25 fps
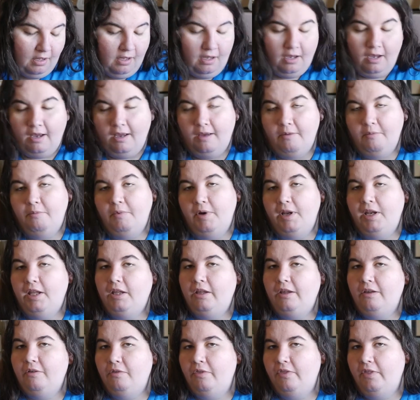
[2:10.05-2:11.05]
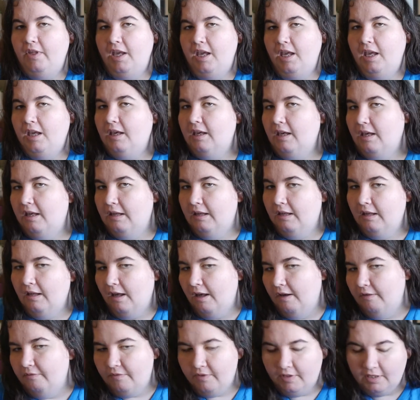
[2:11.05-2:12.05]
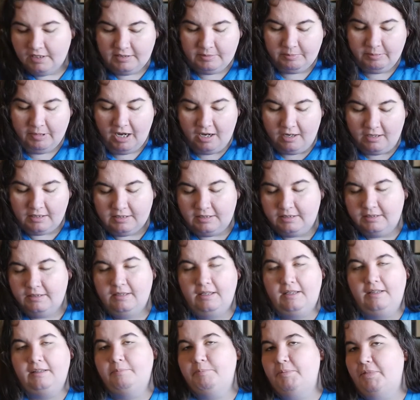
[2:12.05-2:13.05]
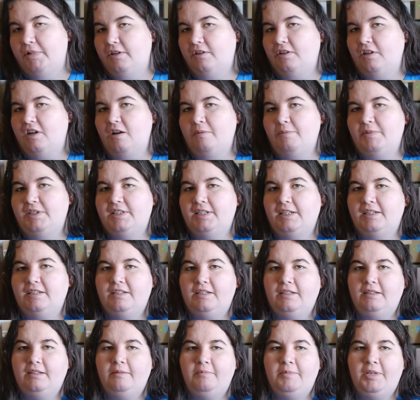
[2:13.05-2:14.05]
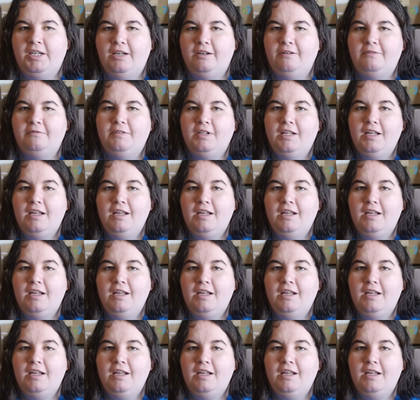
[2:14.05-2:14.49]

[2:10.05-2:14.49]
What do you think of this box? I'll put it in the comment section, let me know.